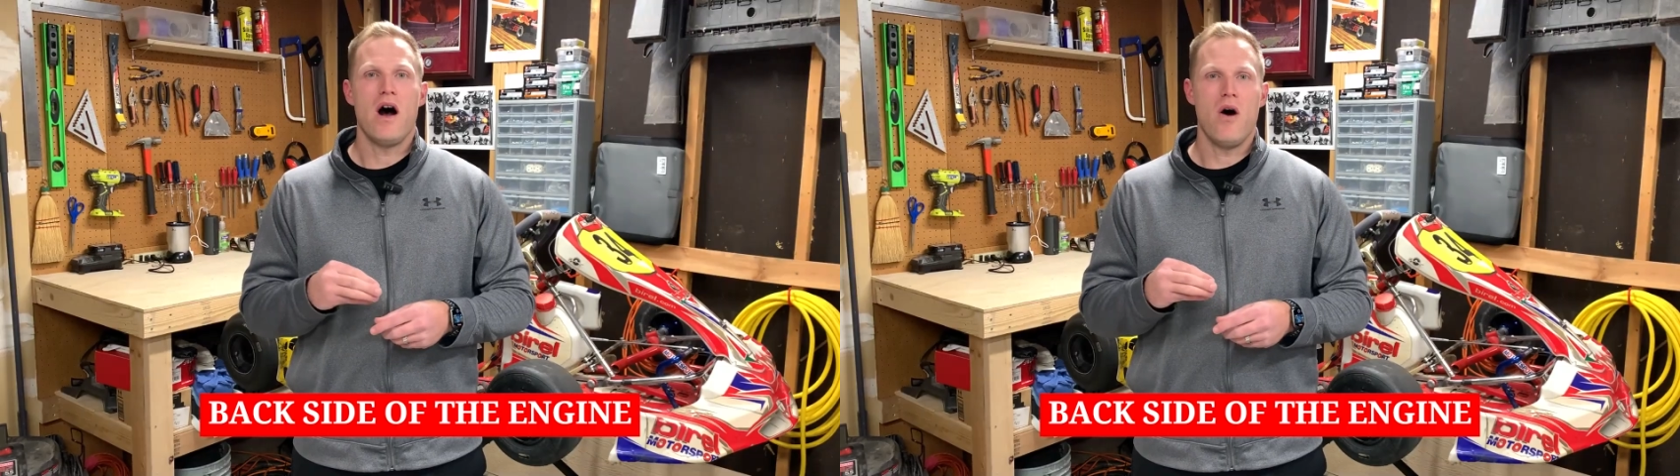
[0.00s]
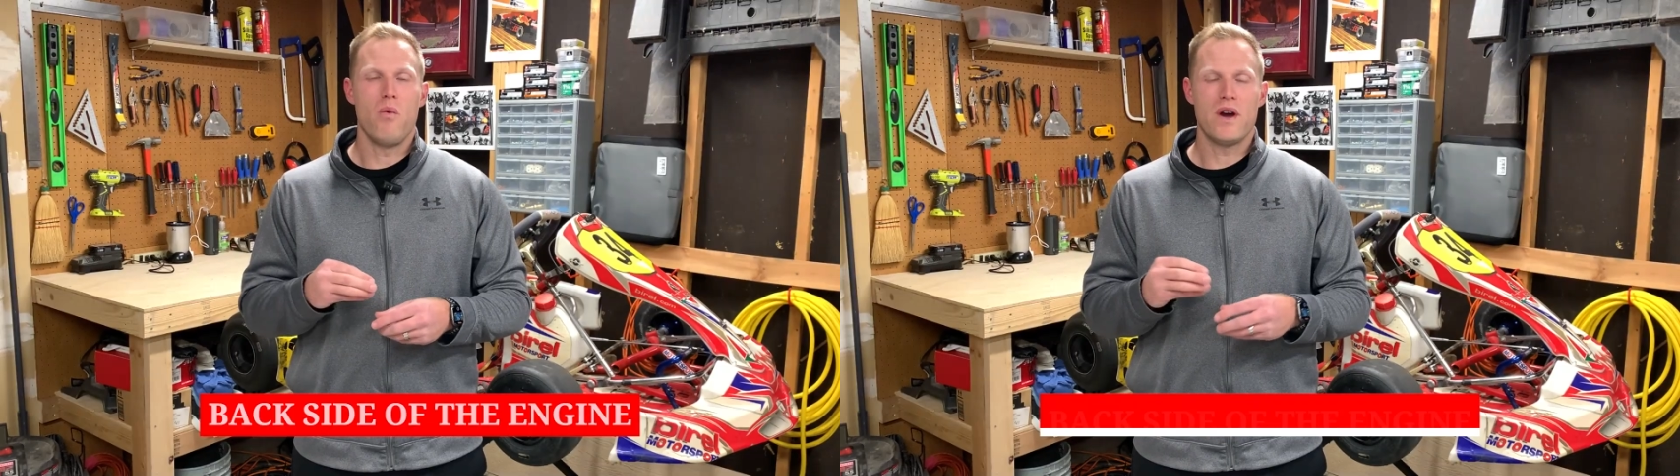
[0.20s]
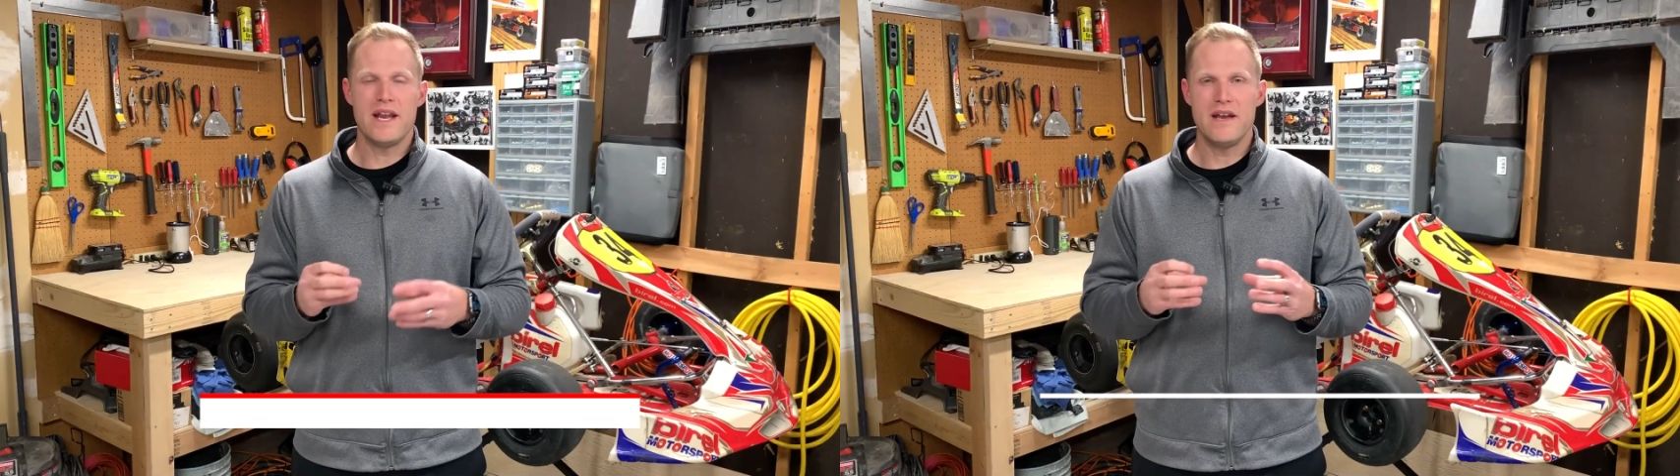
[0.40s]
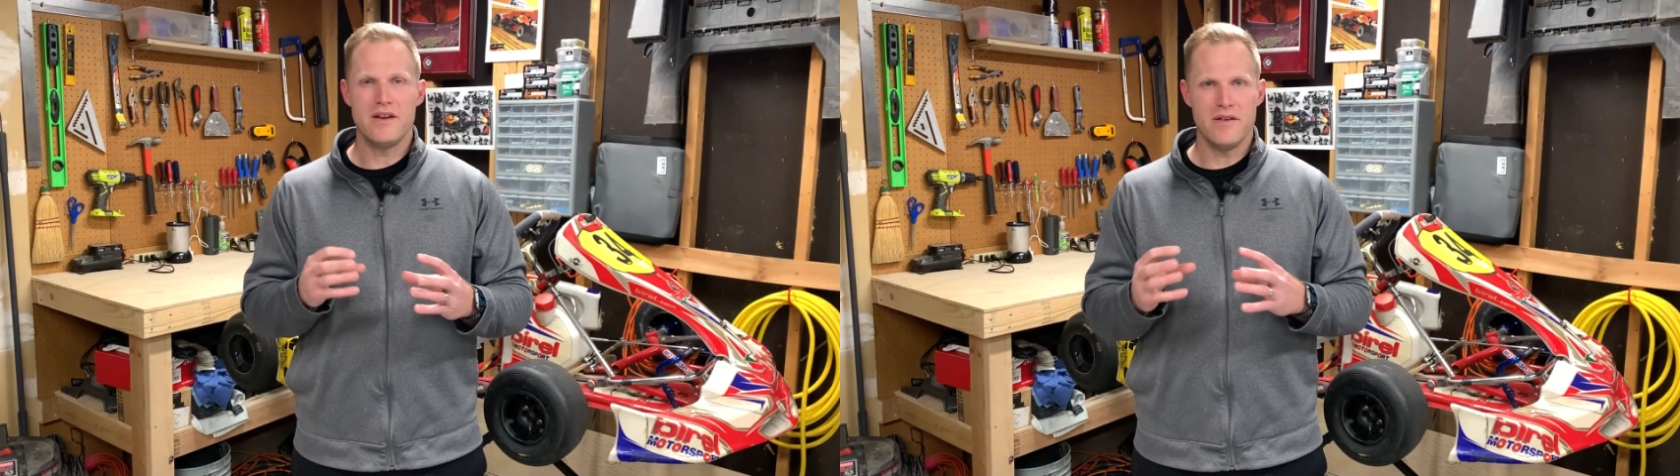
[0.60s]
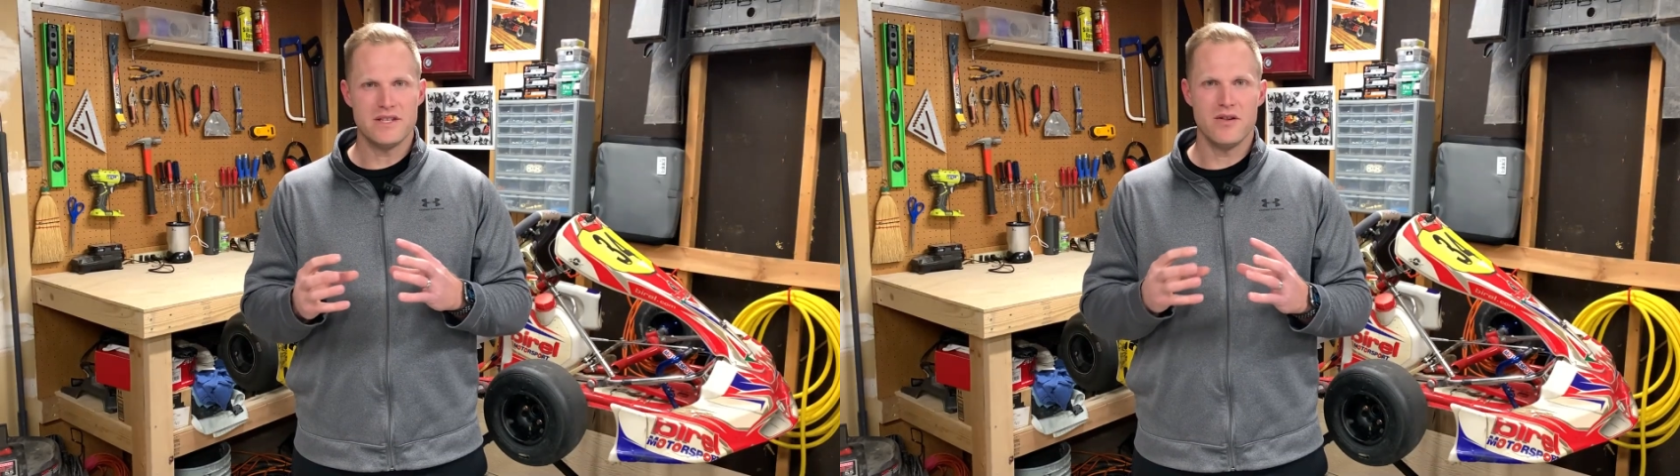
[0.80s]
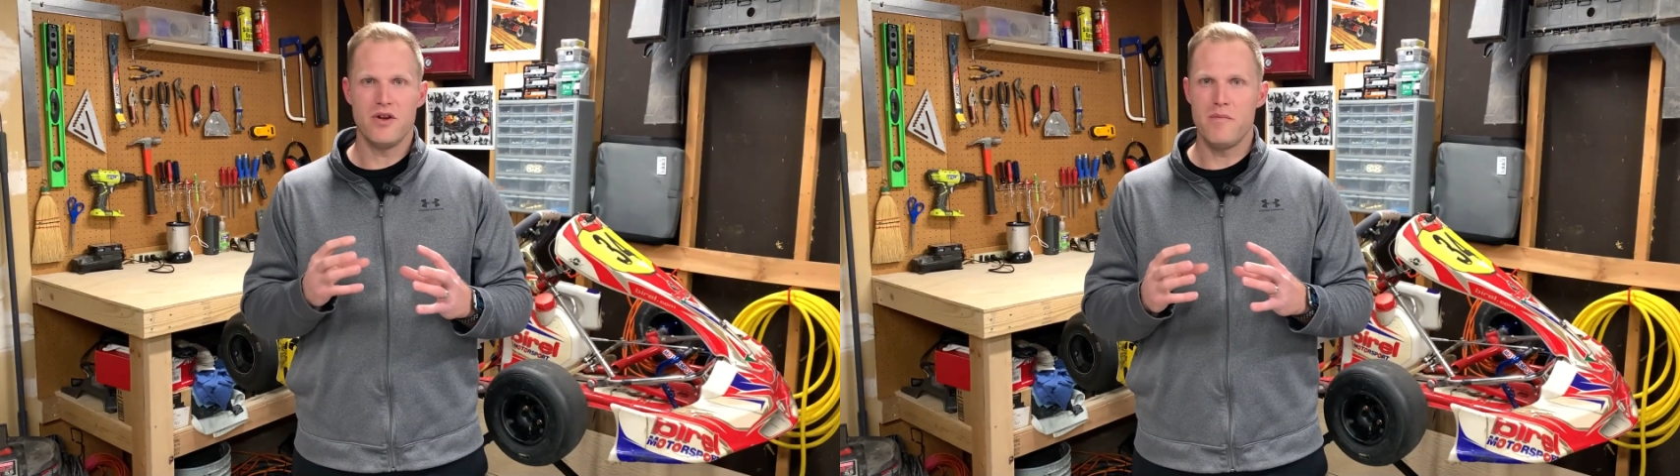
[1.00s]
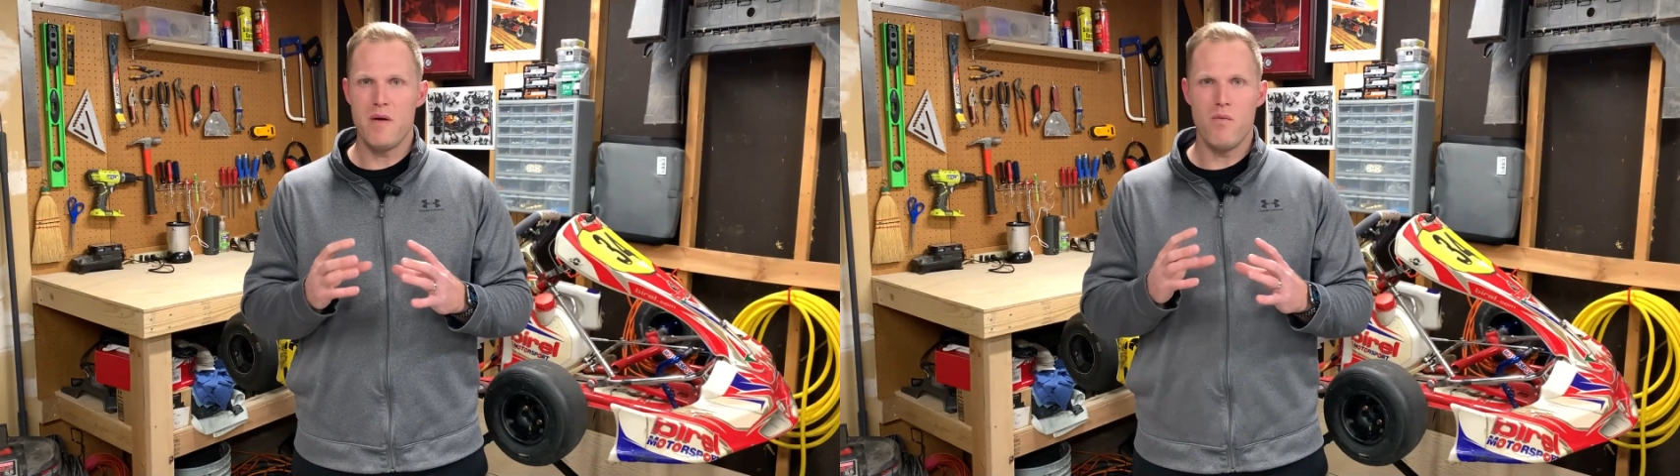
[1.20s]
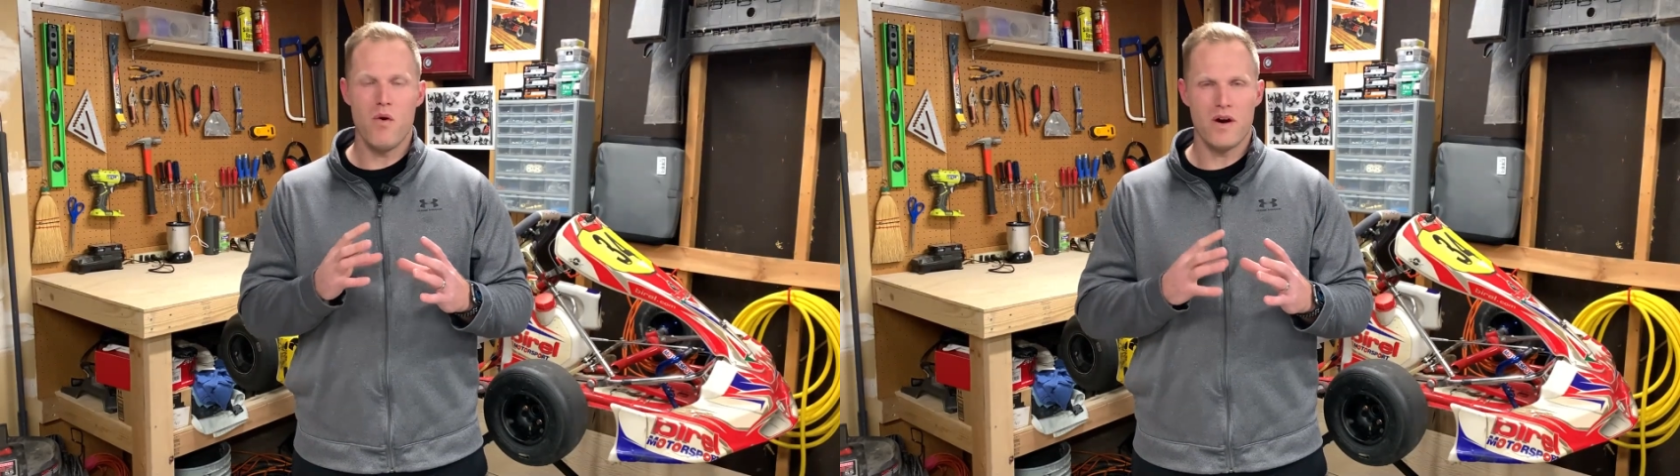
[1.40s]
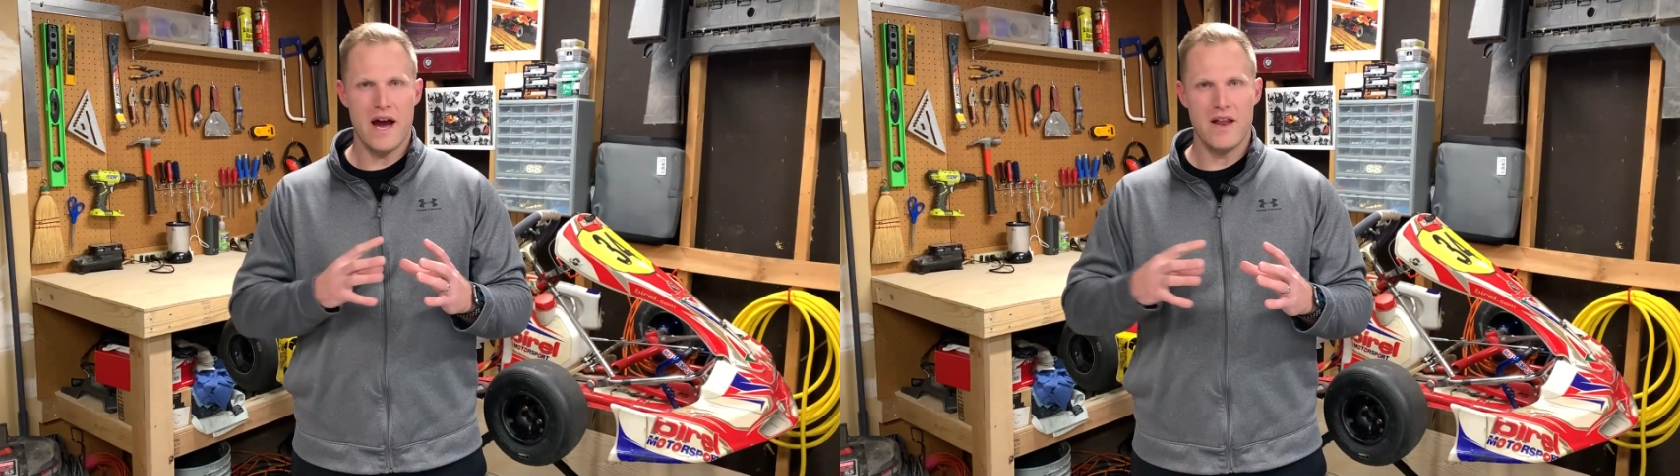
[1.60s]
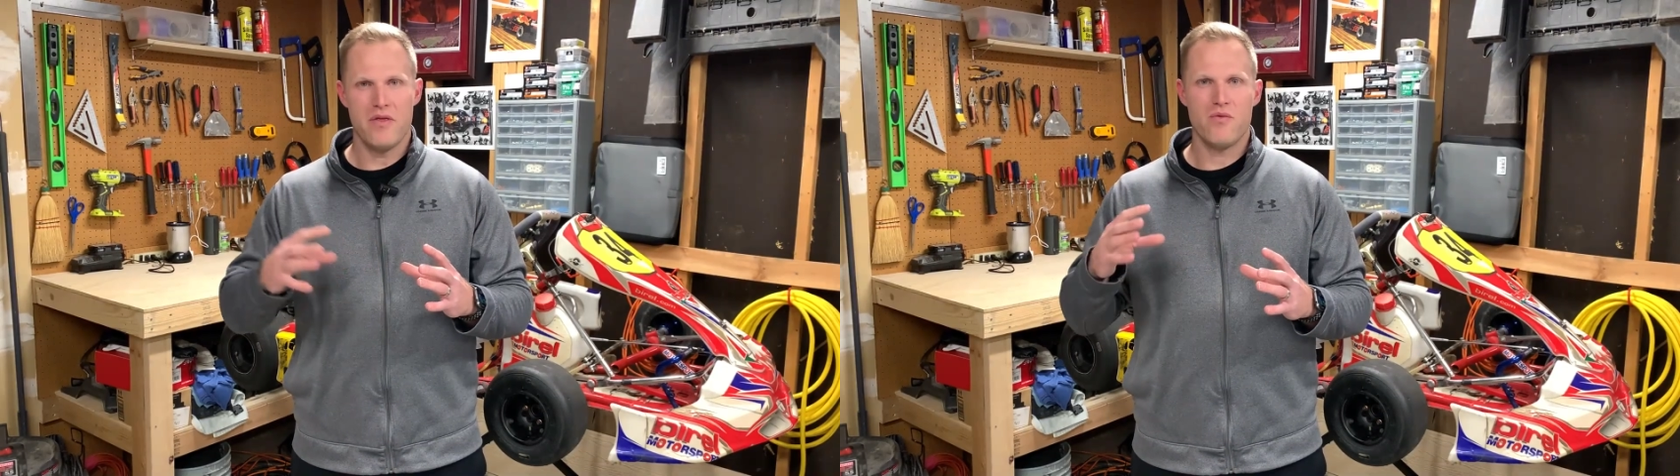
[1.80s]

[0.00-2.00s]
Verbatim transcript: uh, we'll get into this a little bit more kind of